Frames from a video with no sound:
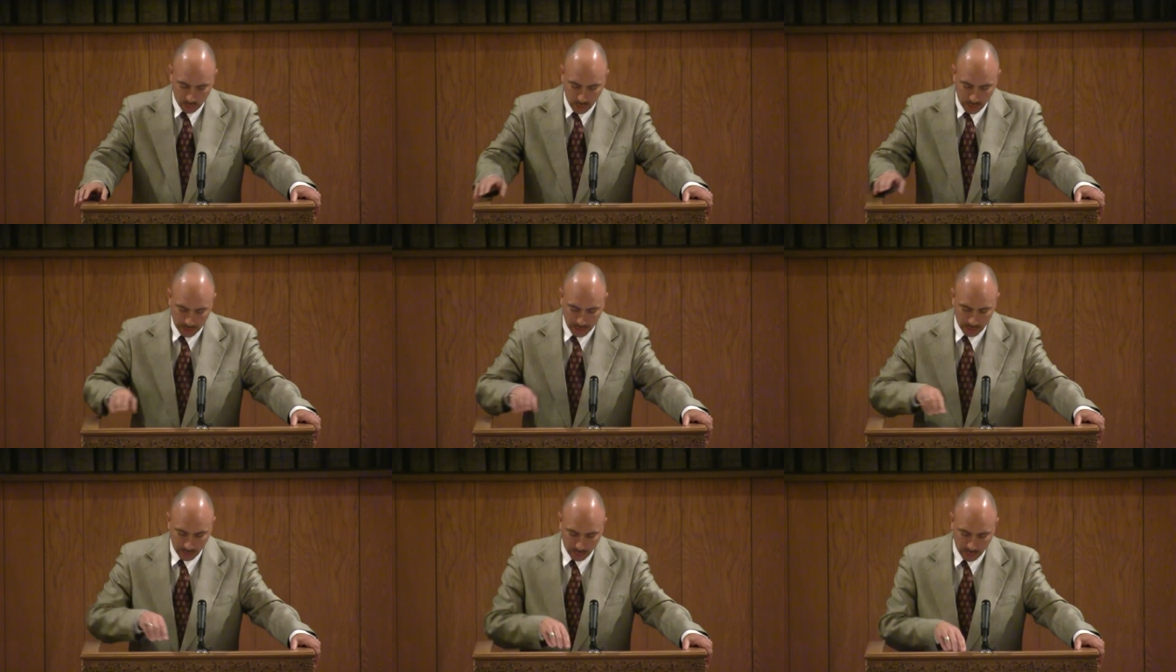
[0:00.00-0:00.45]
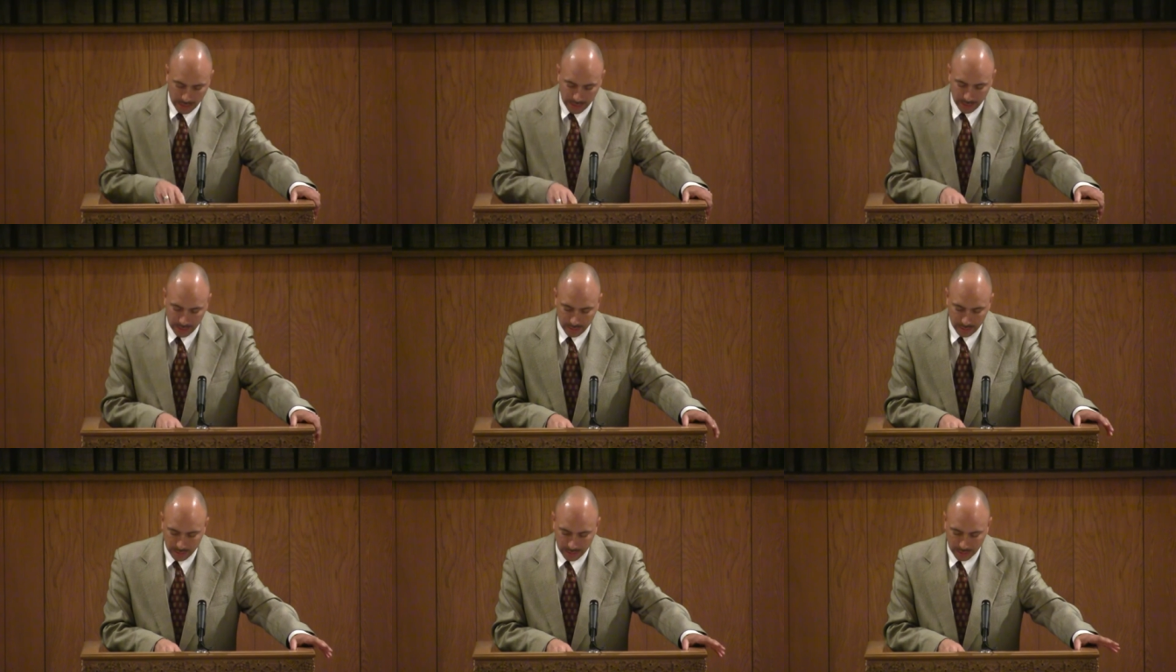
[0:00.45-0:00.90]
went to the read,
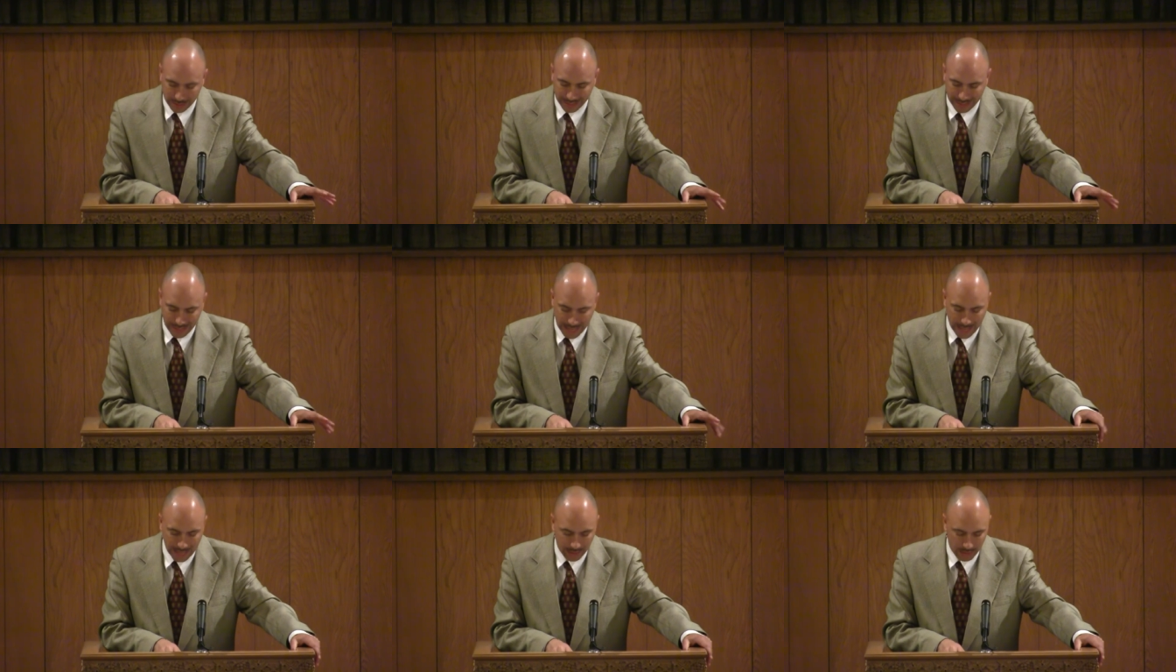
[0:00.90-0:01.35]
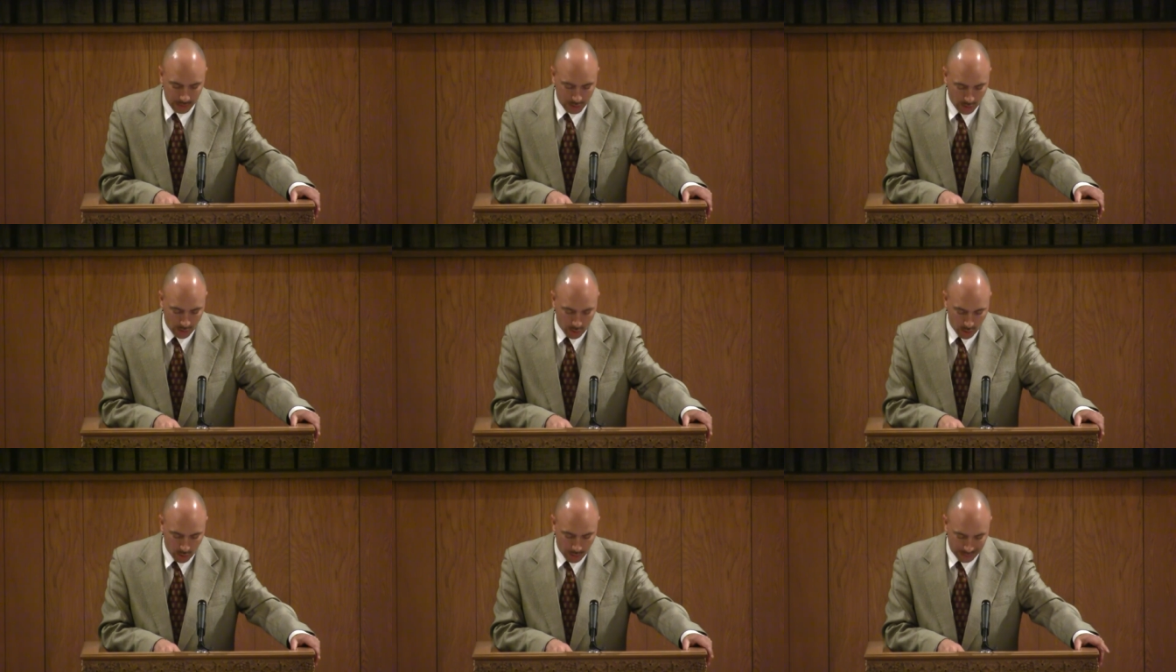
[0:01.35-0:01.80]
uh, got in the
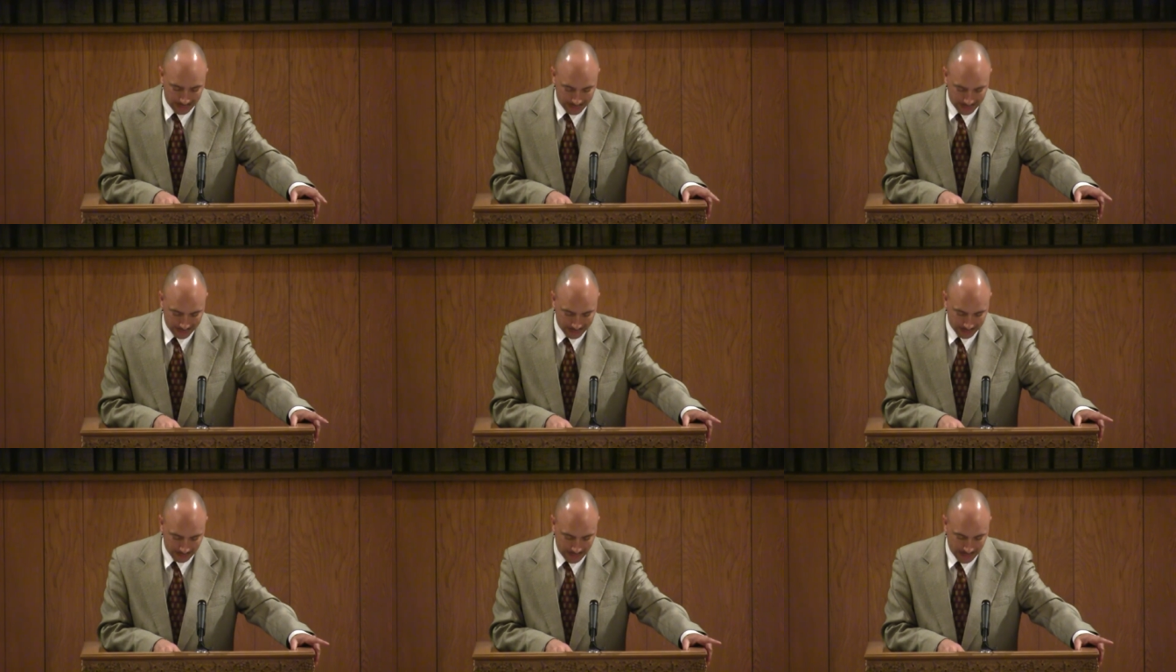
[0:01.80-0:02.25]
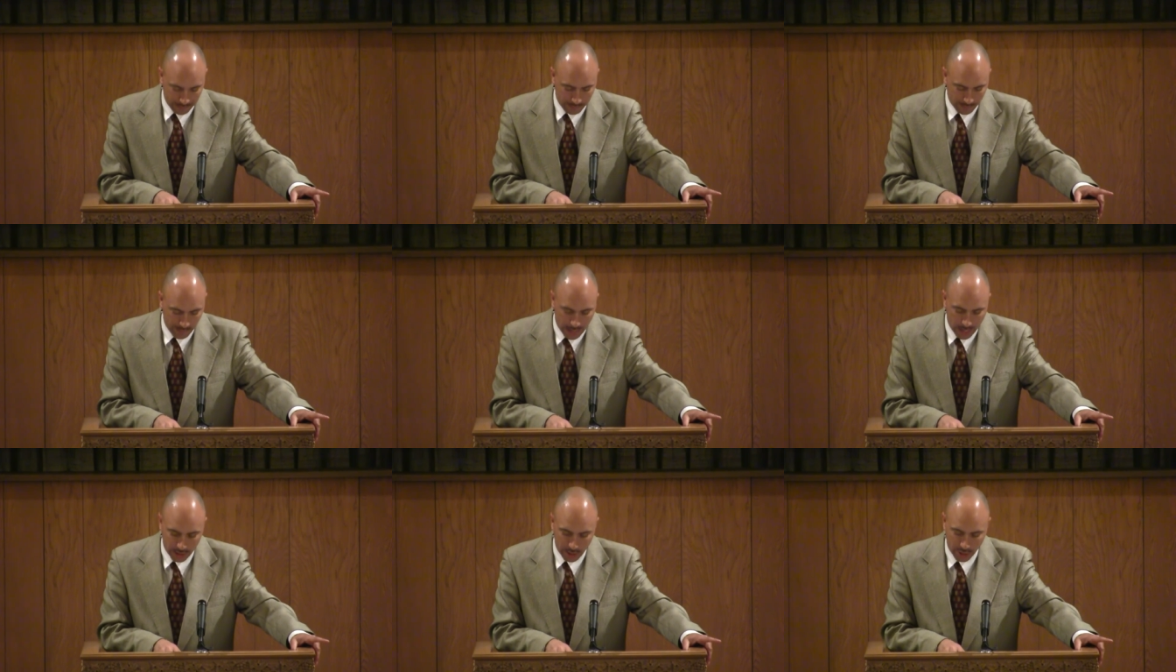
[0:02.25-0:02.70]
car, and he, he
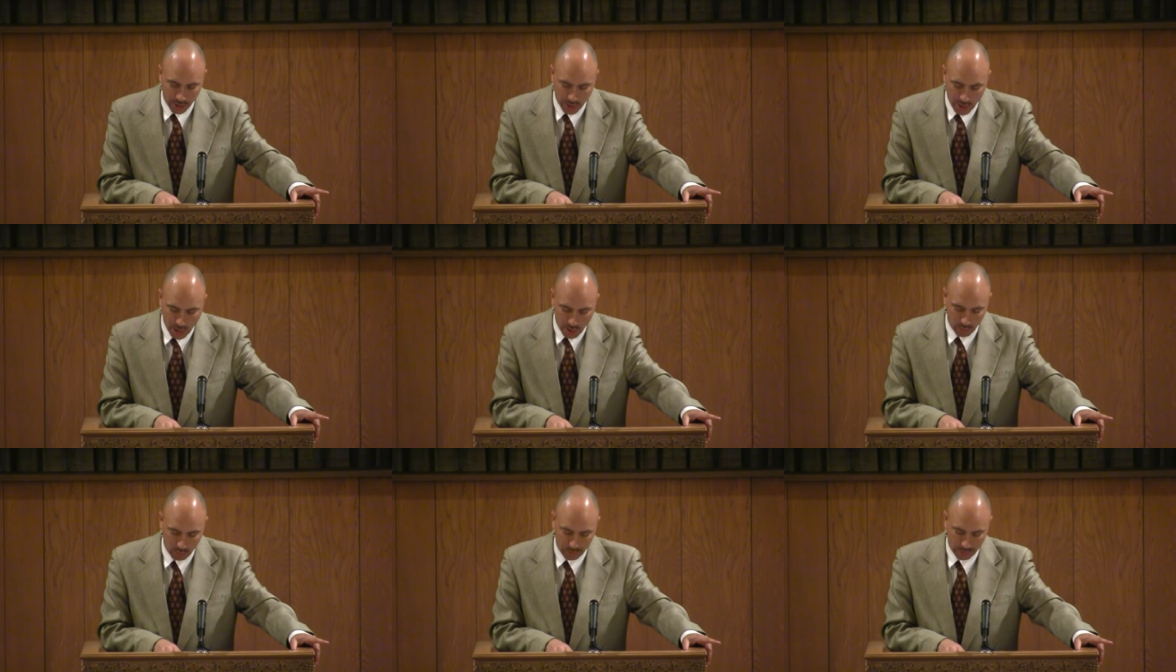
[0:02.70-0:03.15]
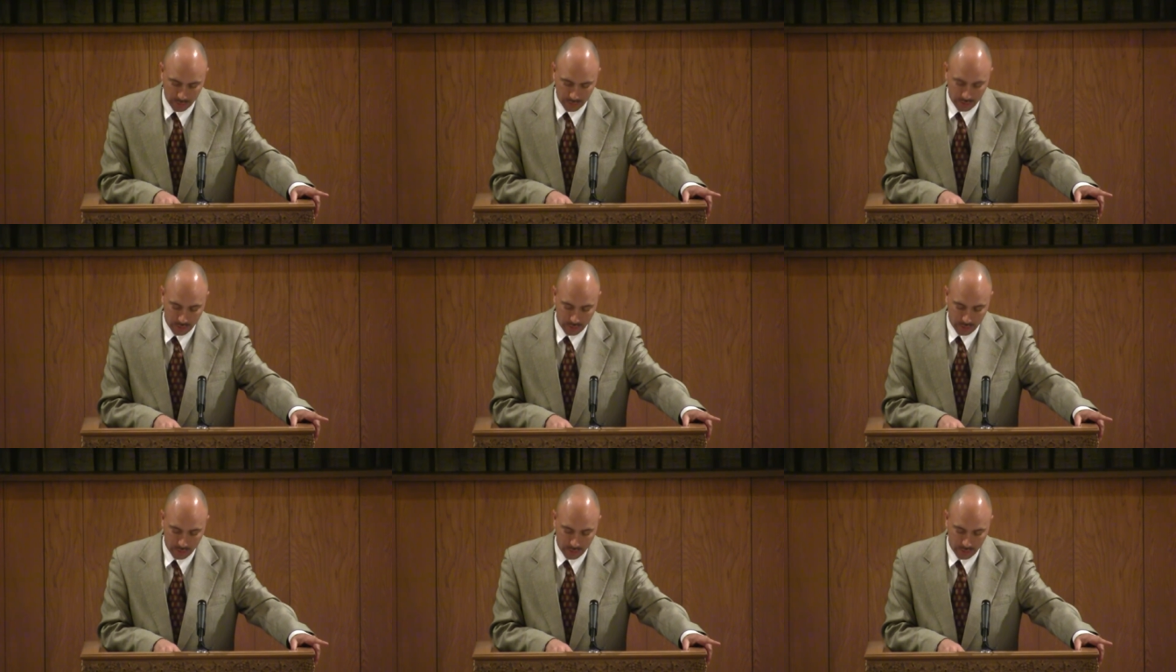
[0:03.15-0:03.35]
found a note